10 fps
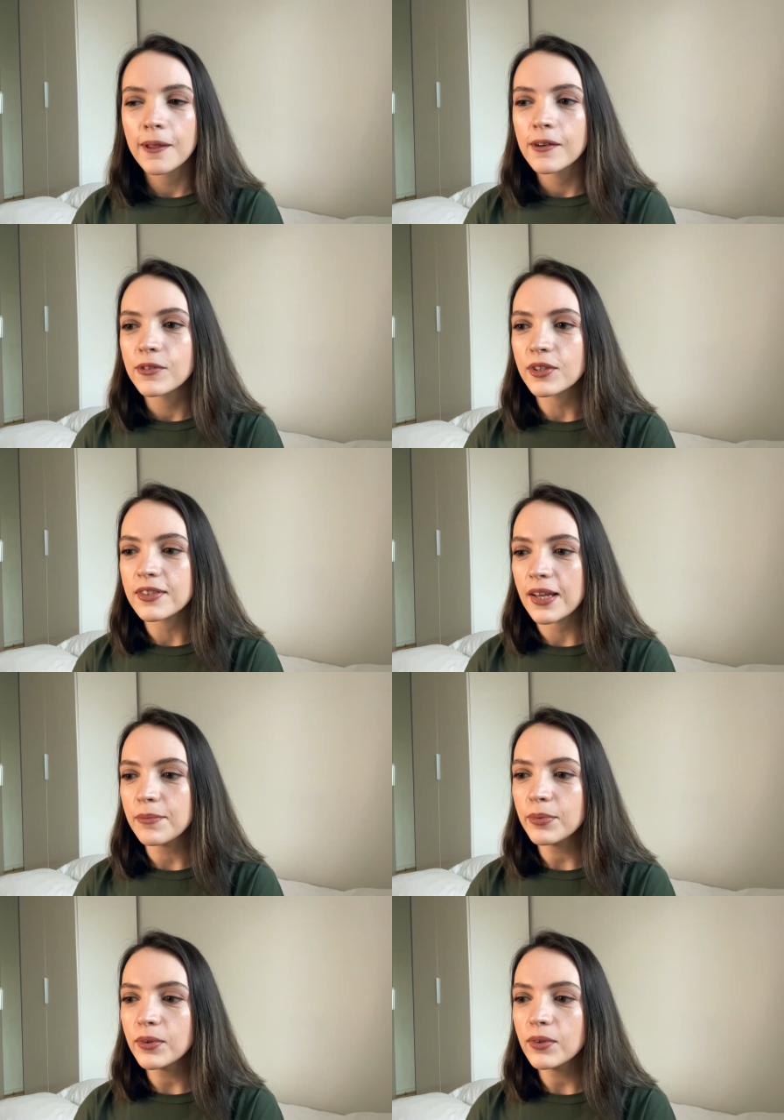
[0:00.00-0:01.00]
For
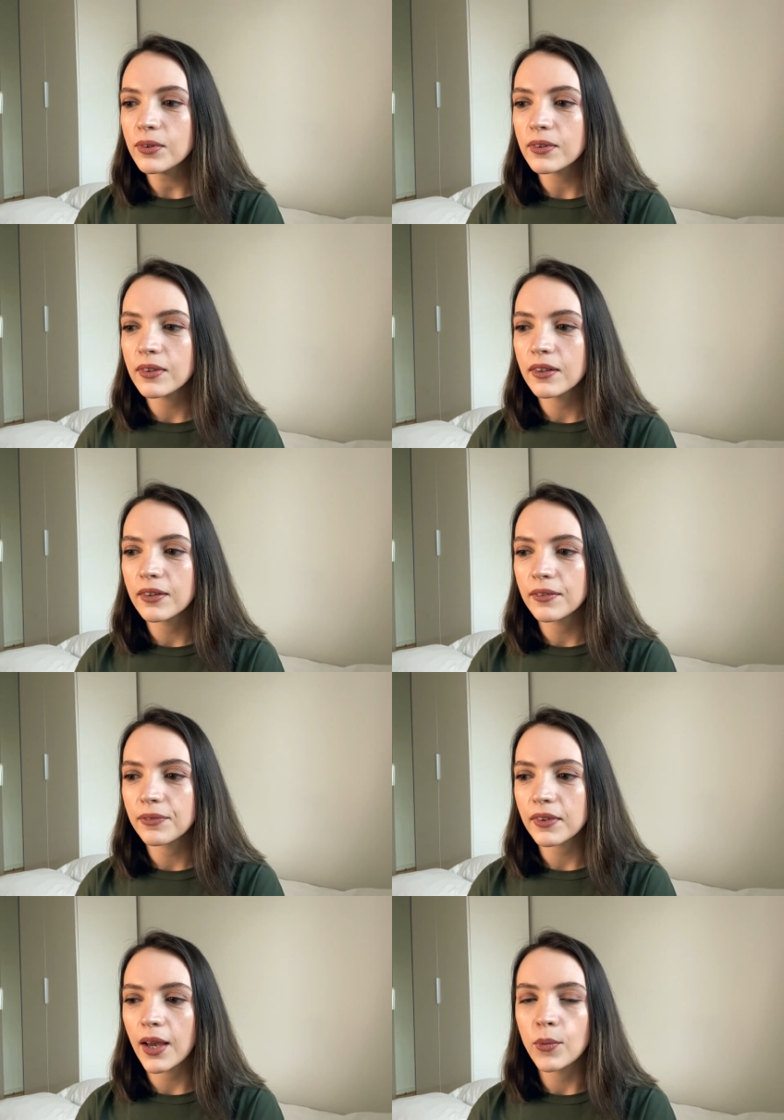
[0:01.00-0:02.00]
example,
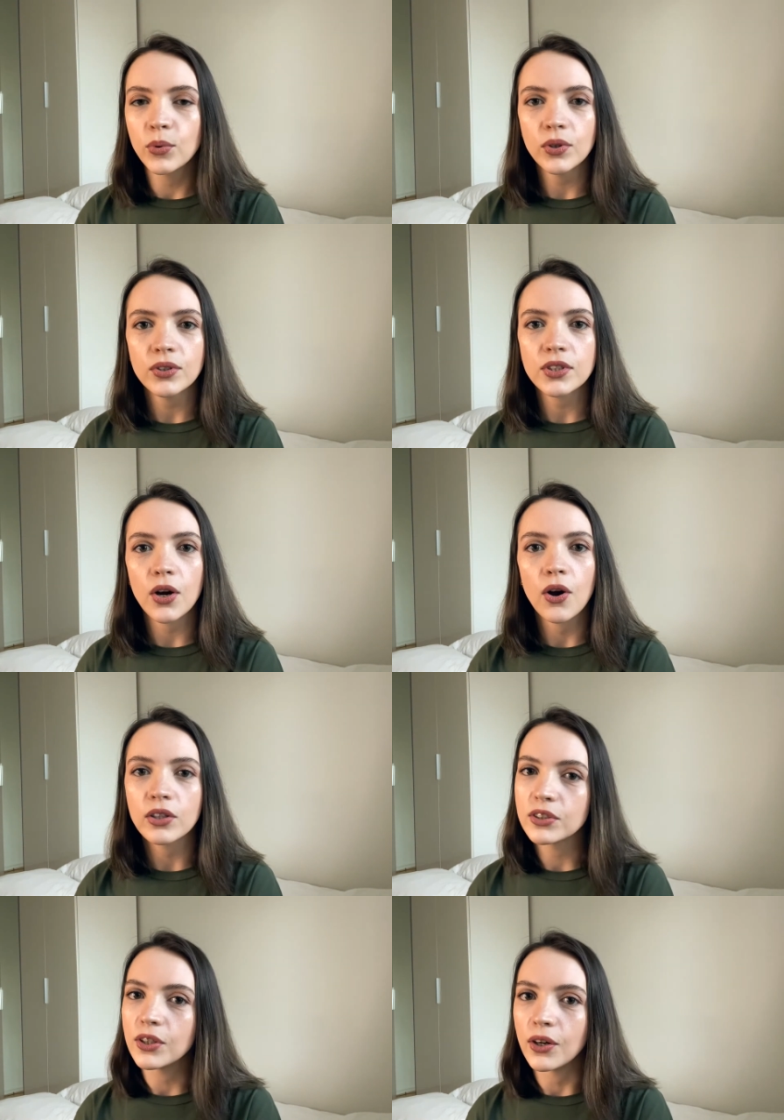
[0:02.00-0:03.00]
a word
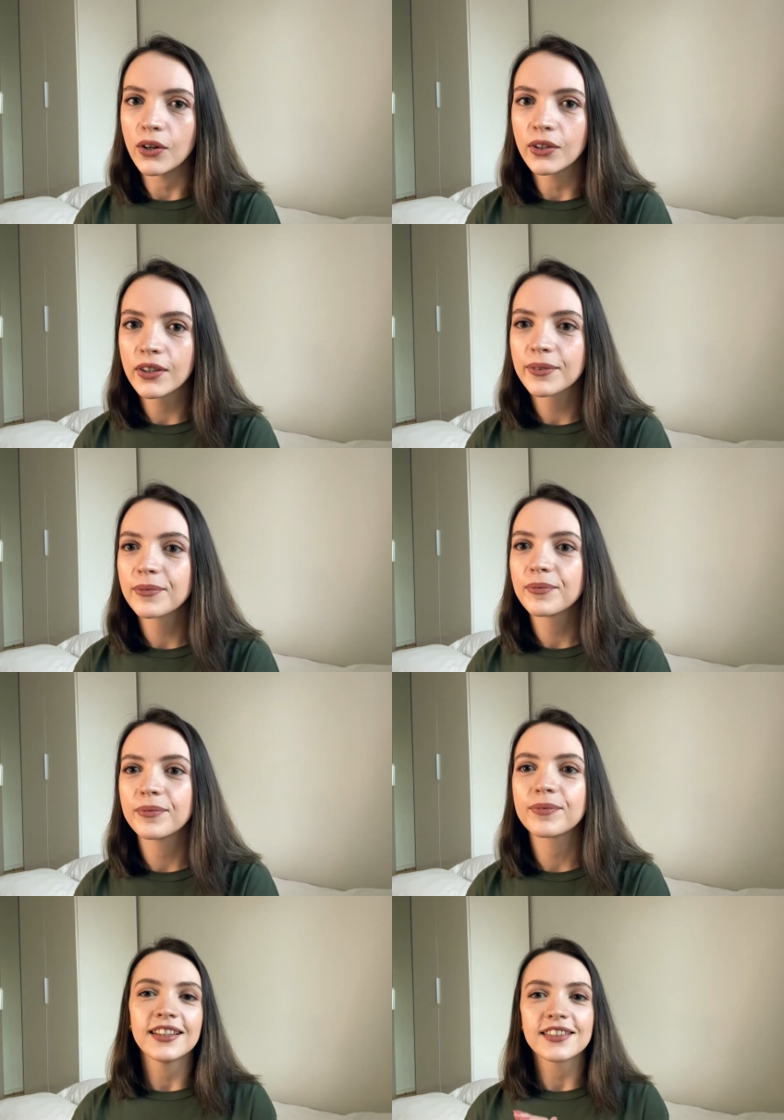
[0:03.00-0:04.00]
hot dog
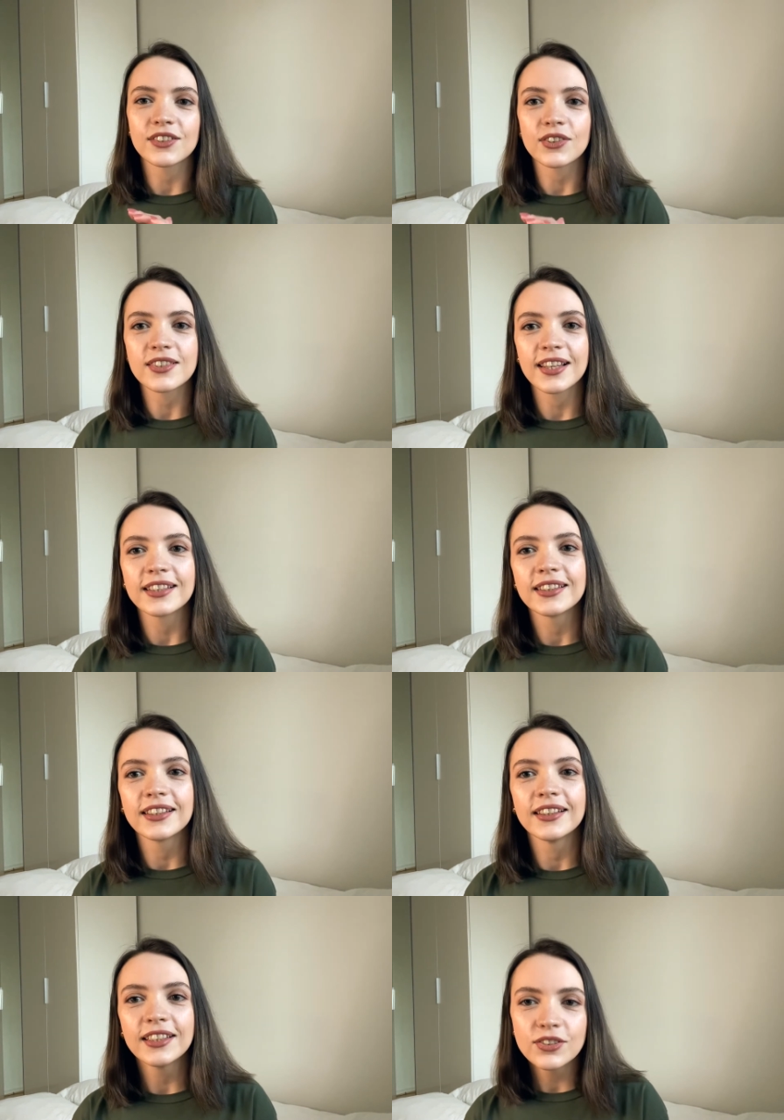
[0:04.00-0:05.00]
is translated
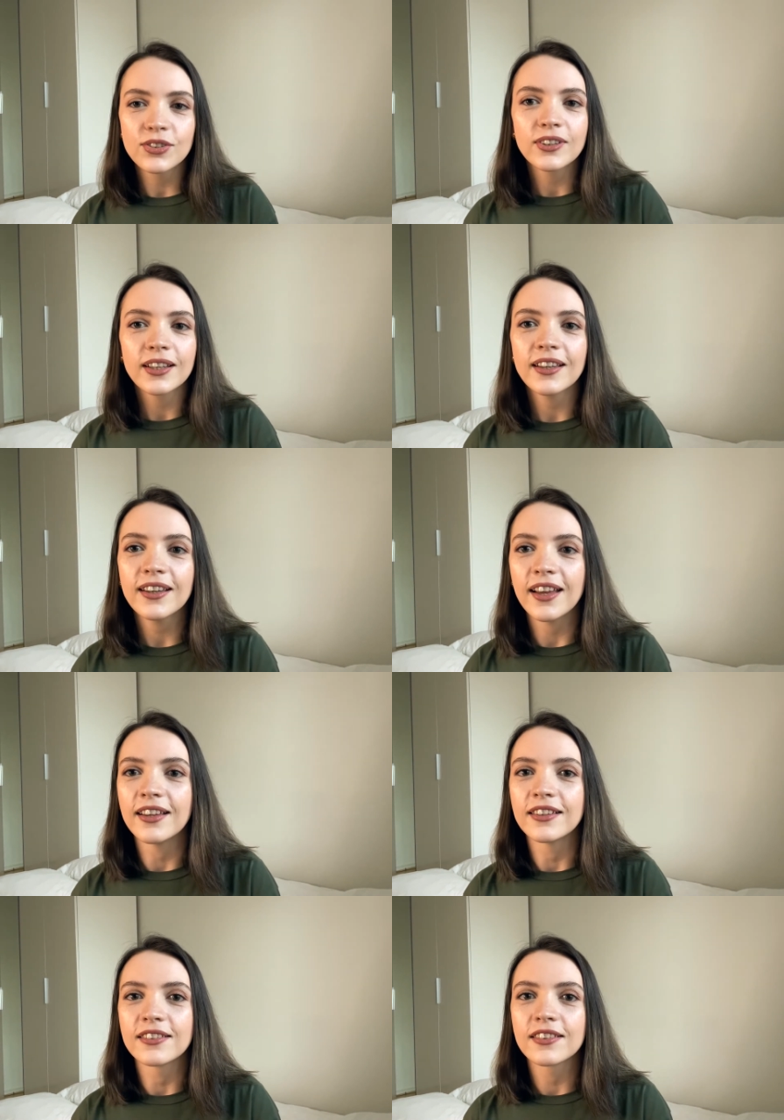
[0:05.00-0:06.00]
literally
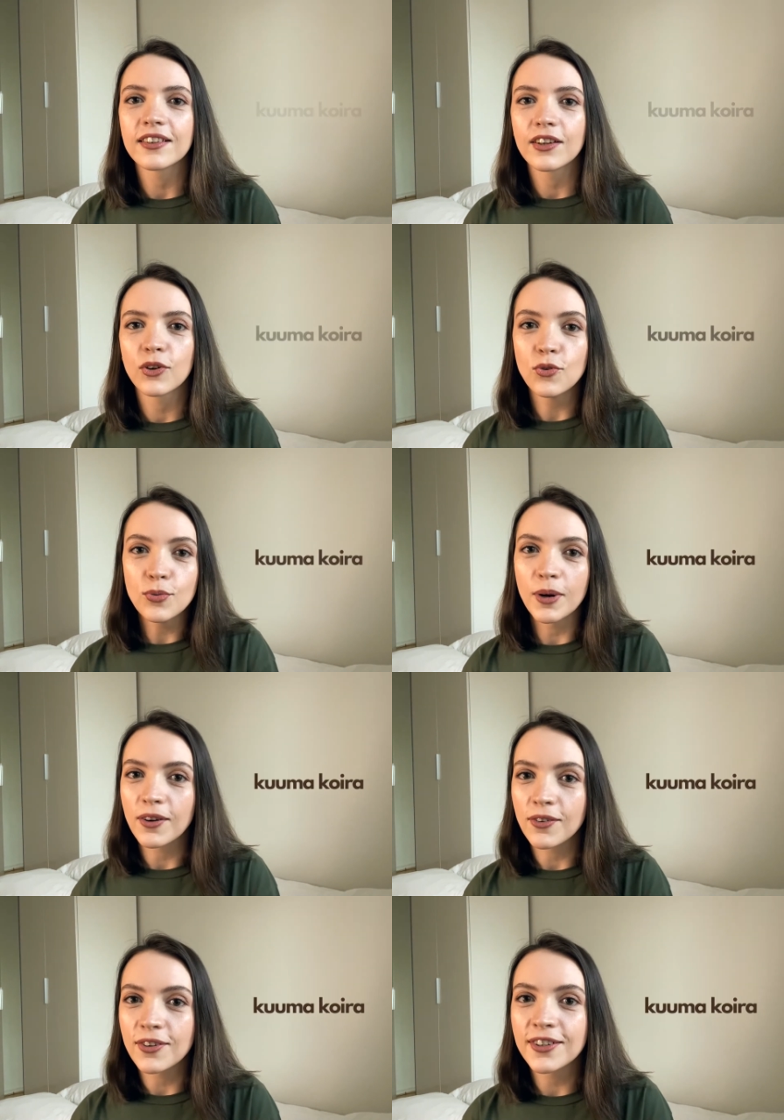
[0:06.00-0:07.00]
as kuuma
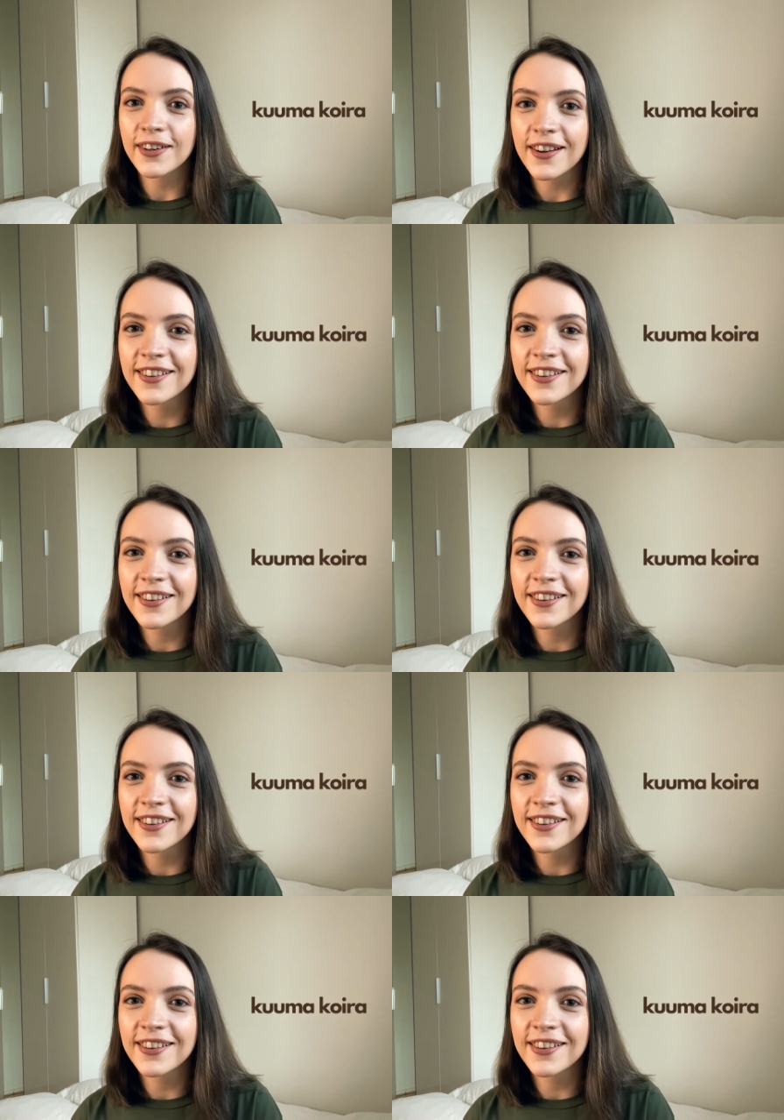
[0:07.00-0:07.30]
koira.